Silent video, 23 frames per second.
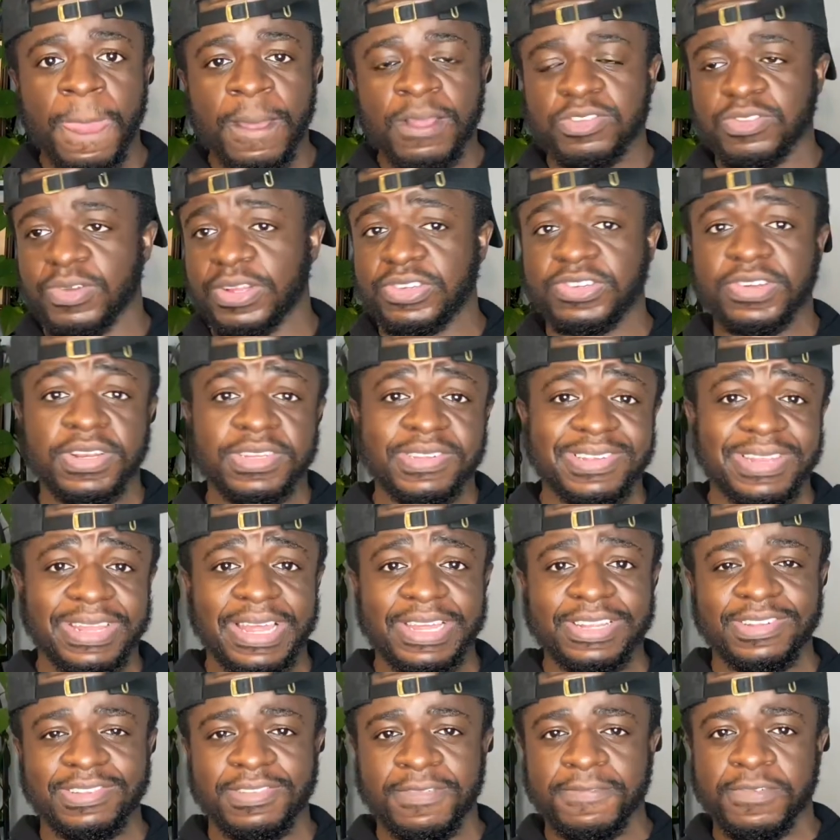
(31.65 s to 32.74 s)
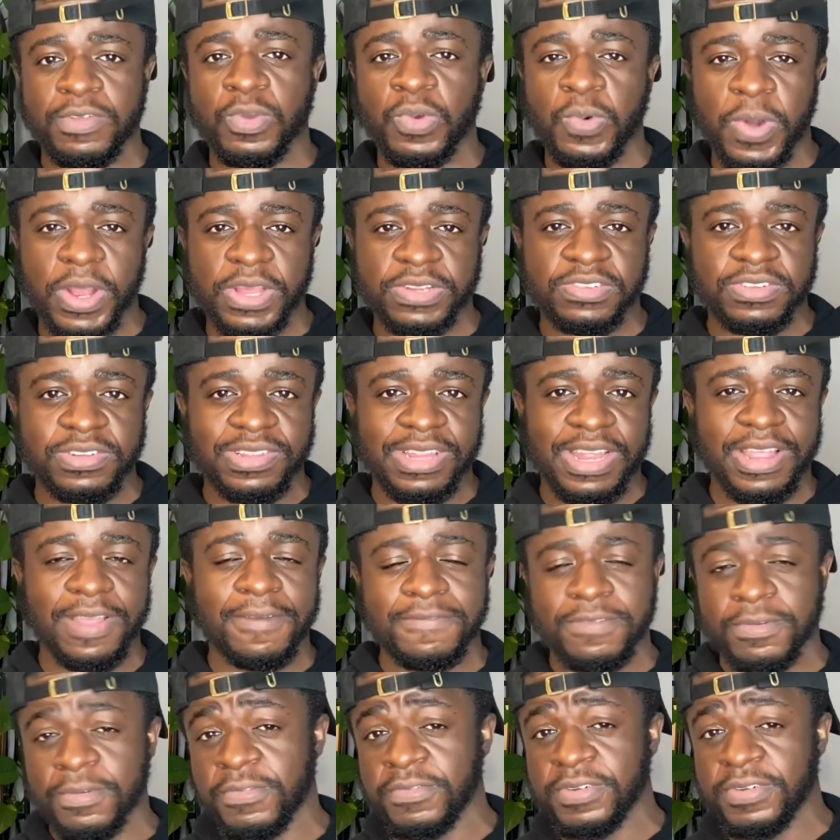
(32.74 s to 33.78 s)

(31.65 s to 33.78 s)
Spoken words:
So I try to select just a few questions, like a few